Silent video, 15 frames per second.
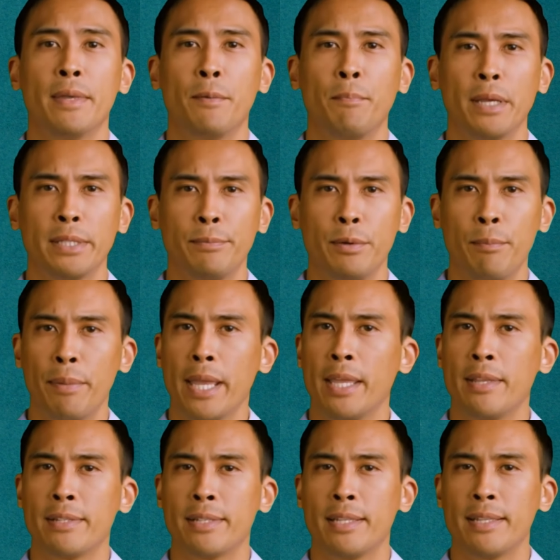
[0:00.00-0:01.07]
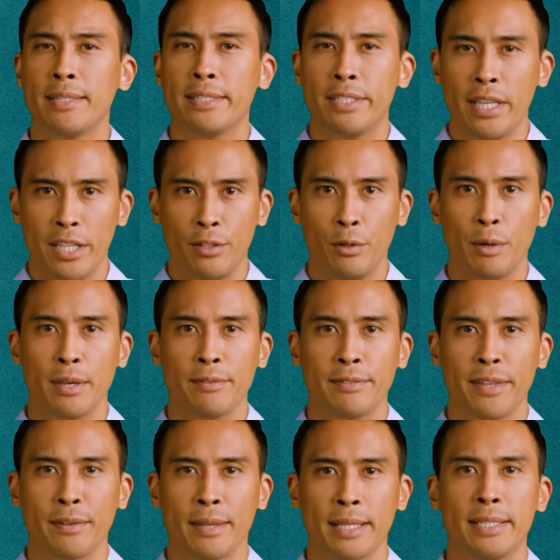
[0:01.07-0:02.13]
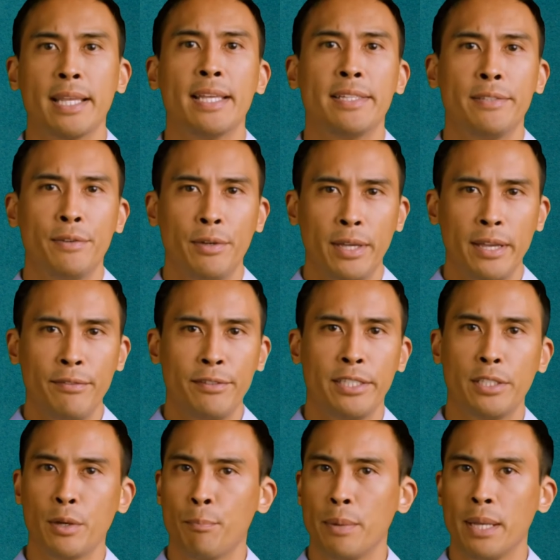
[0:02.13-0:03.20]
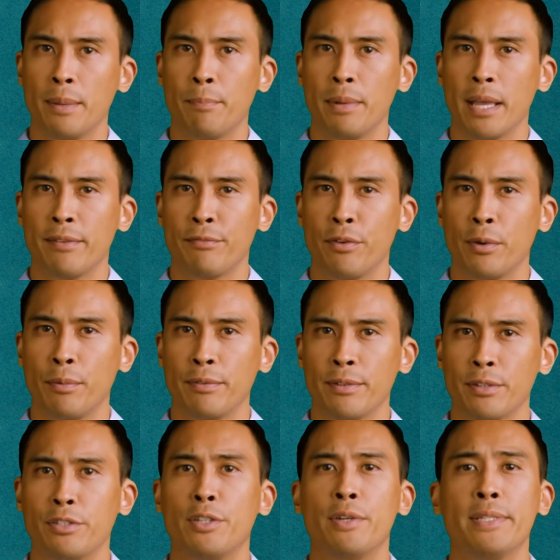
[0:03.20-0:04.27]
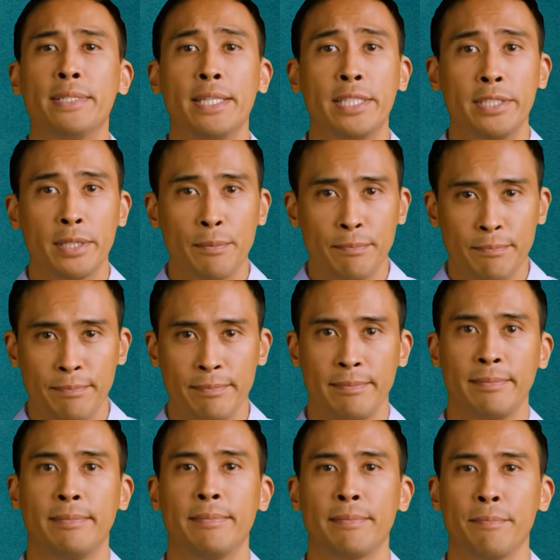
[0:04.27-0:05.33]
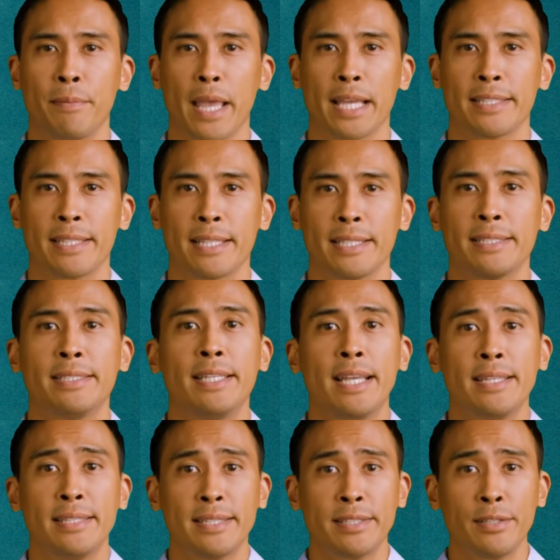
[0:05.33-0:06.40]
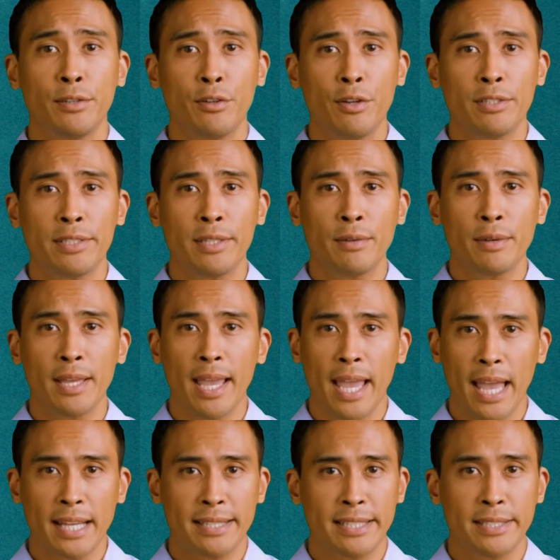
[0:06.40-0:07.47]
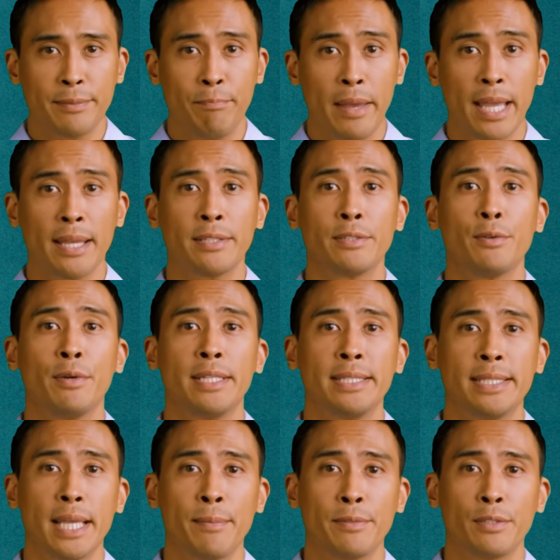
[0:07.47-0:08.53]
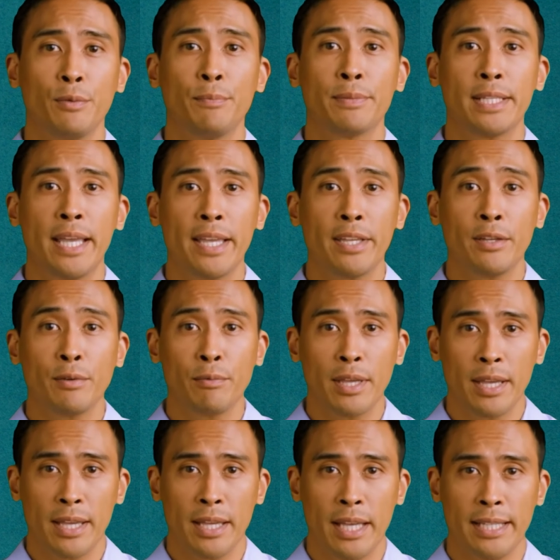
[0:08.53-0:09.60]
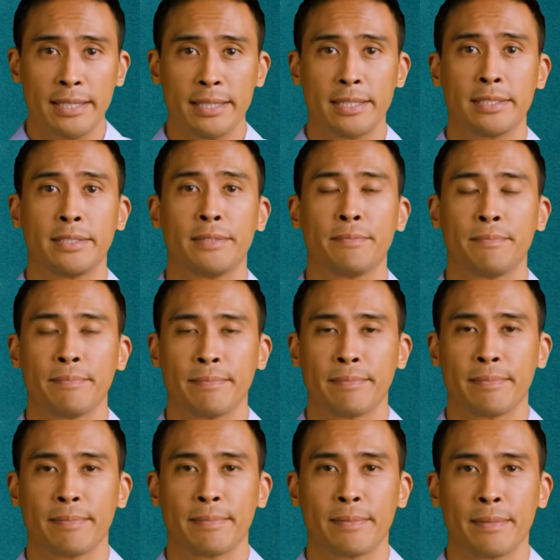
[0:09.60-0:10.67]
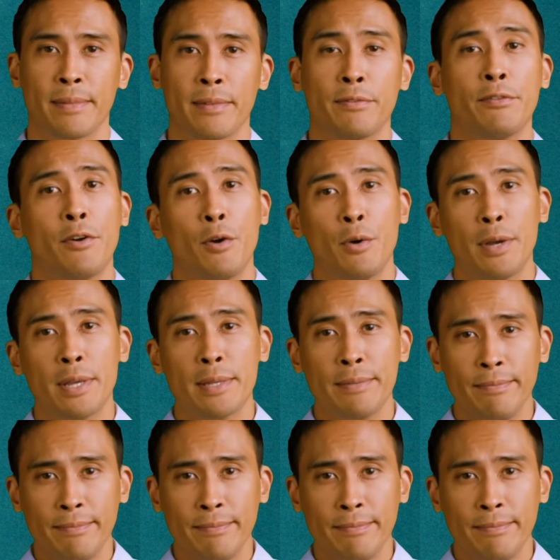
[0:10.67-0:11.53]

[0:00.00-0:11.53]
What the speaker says: Once prepared, schedule your theory test through the official booking platform of your jurisdiction. Passing this test is crucial, as it's a mandatory step to obtaining your learner license. 4.